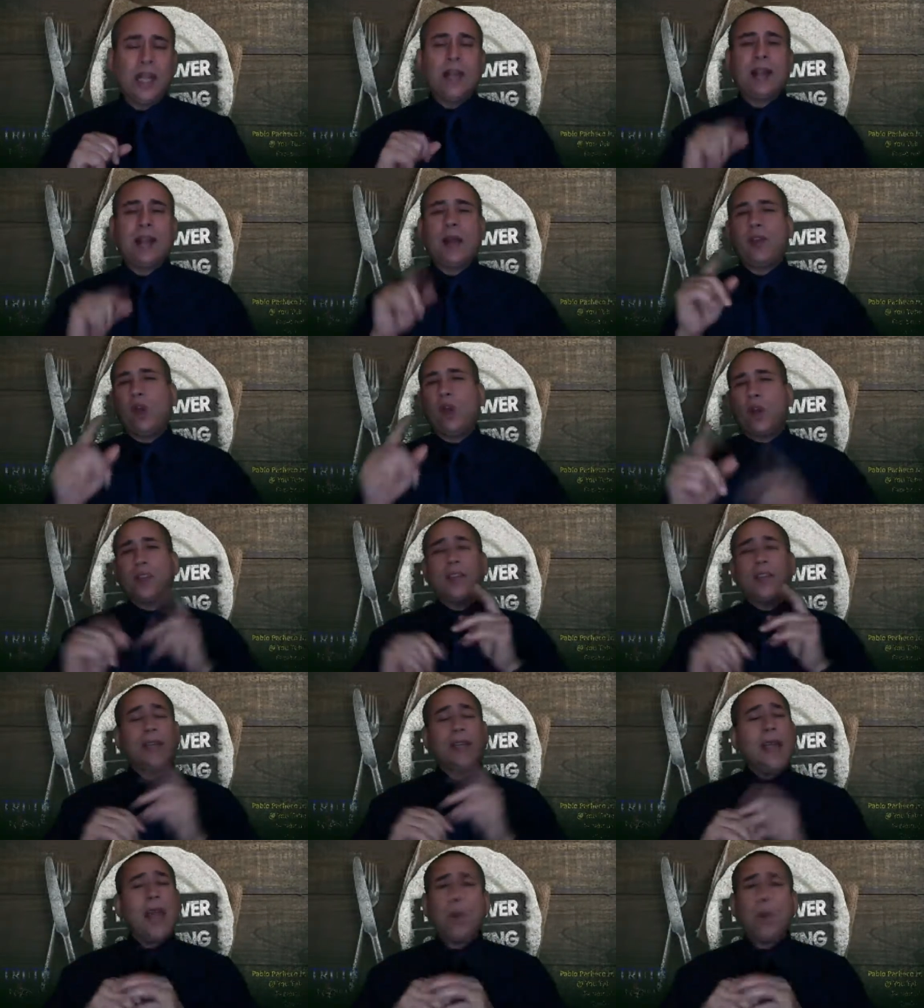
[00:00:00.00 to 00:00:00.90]
Now, notice
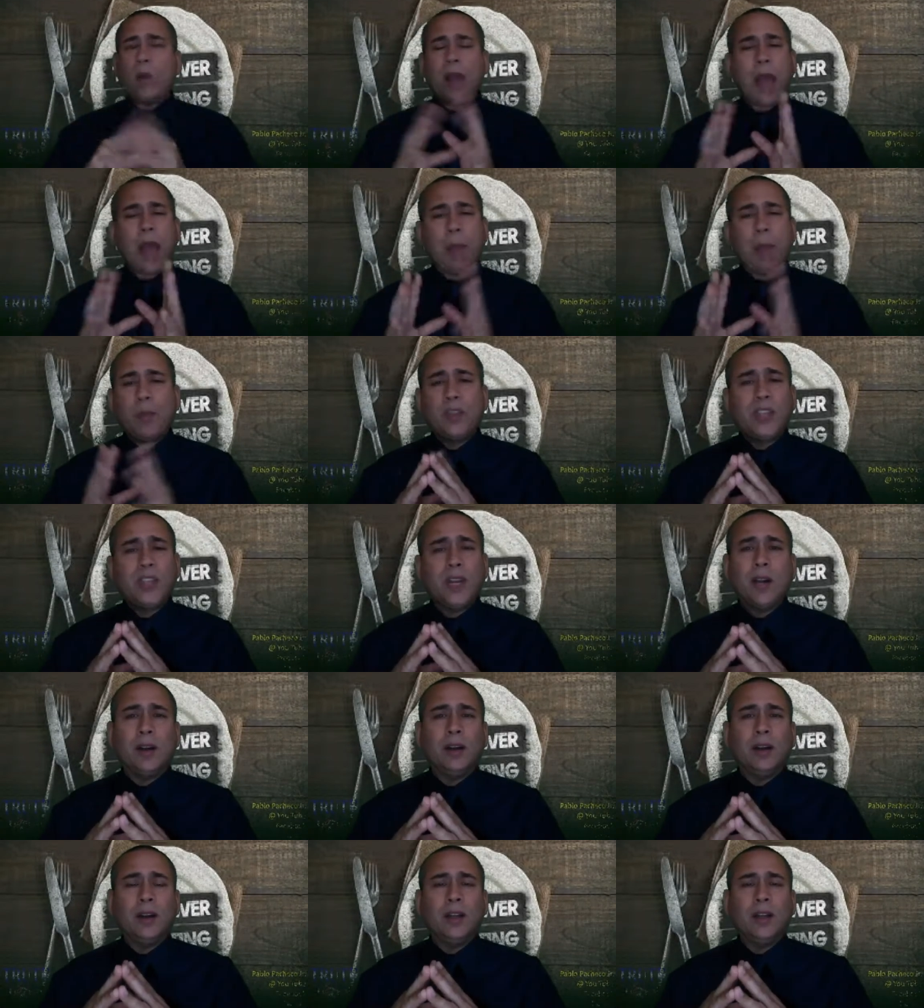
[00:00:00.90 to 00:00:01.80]
again what happens
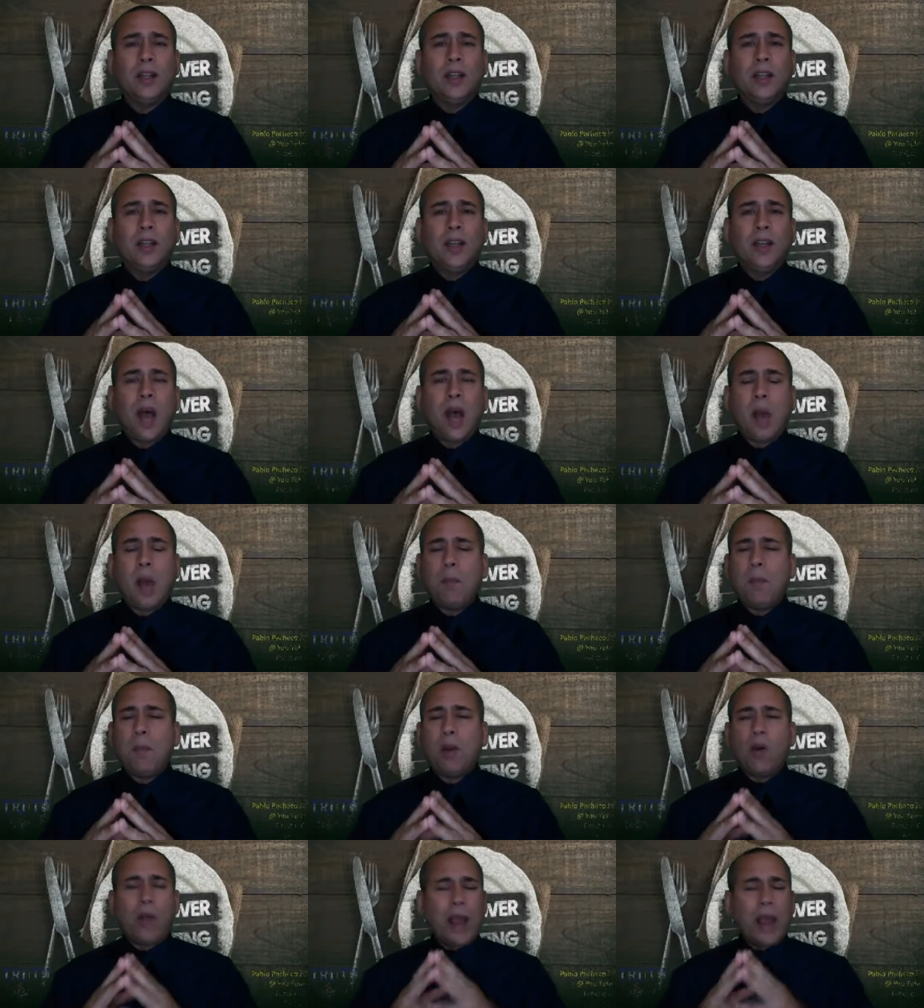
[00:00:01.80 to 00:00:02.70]
here a
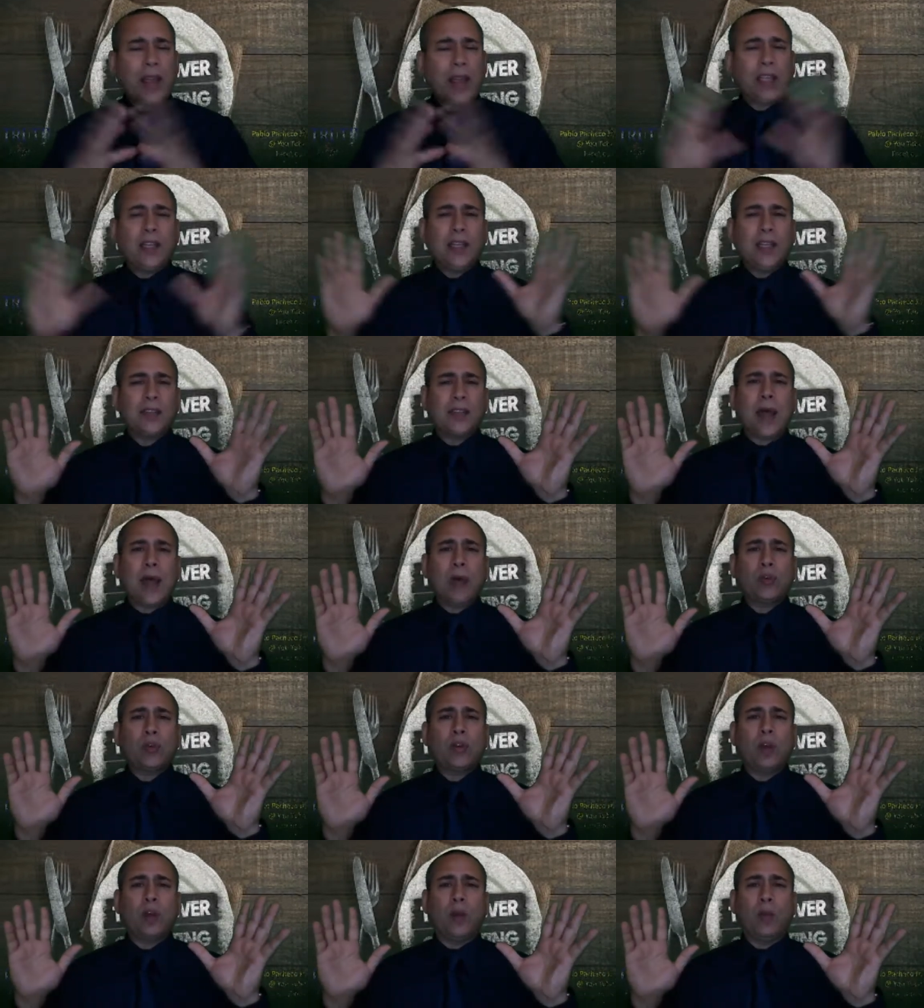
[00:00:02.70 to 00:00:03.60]
miraculous
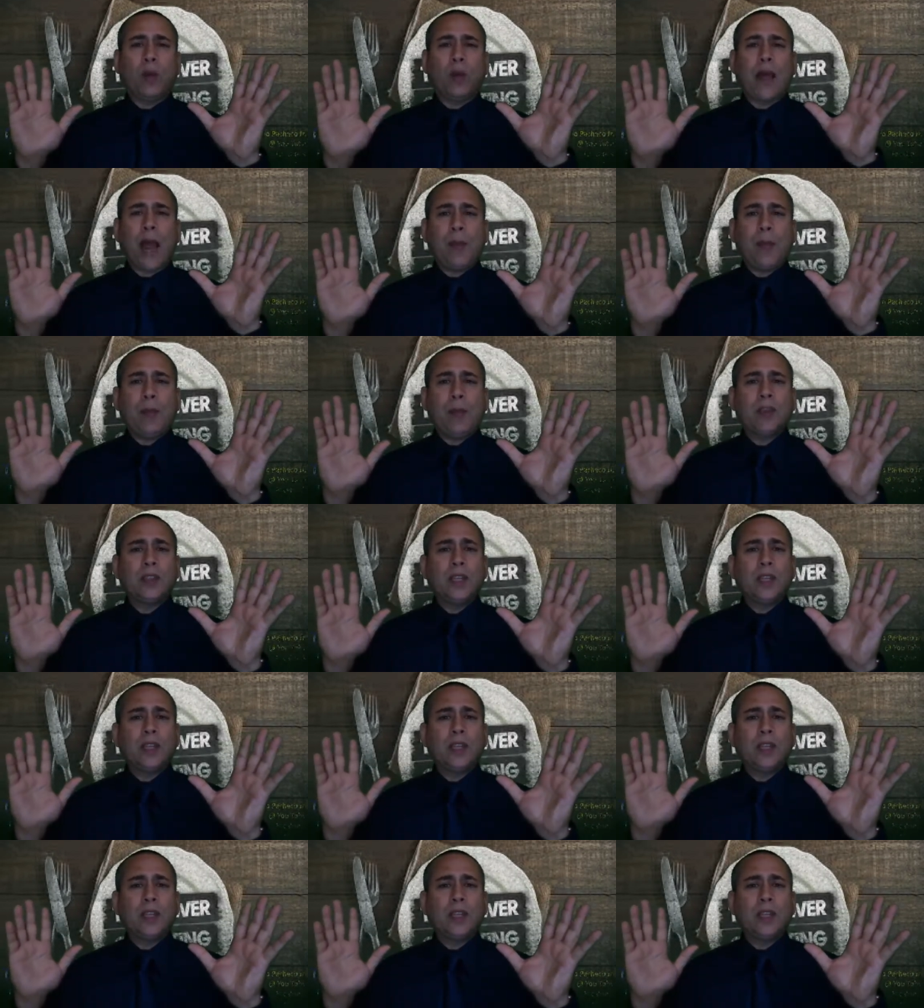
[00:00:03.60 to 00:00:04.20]
outcome. What happens?